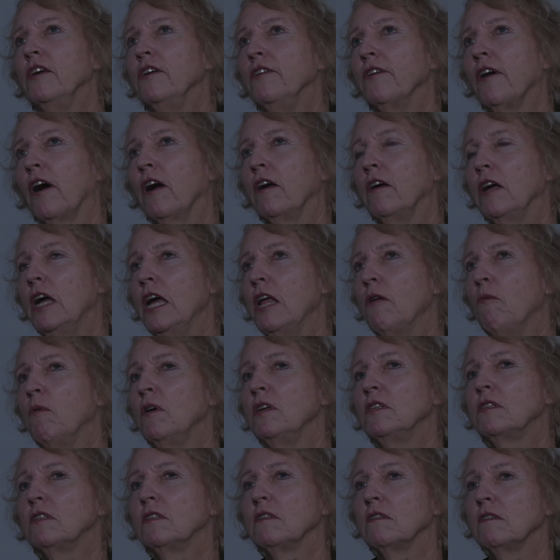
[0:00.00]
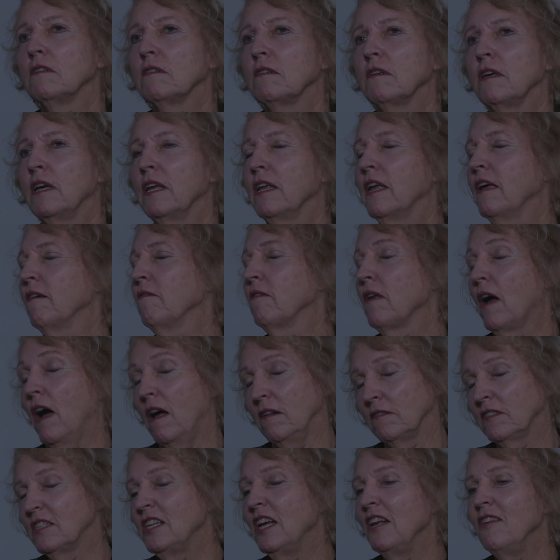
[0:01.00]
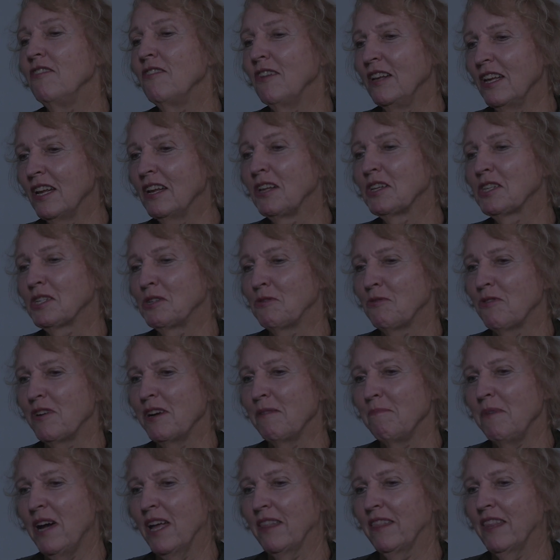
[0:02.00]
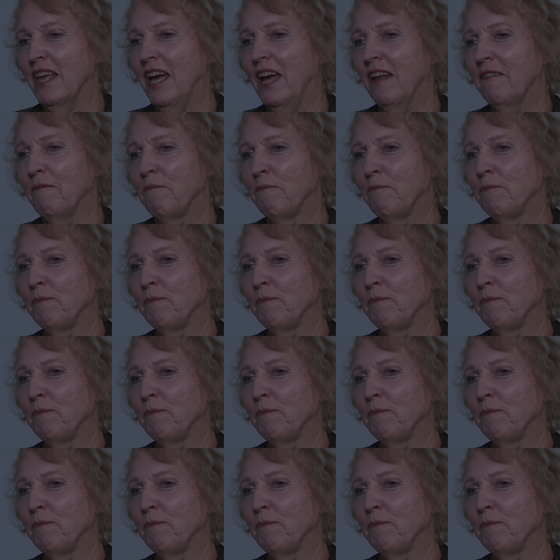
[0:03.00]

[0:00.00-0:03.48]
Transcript: You know, it was. It, I'll tell you a little story about that.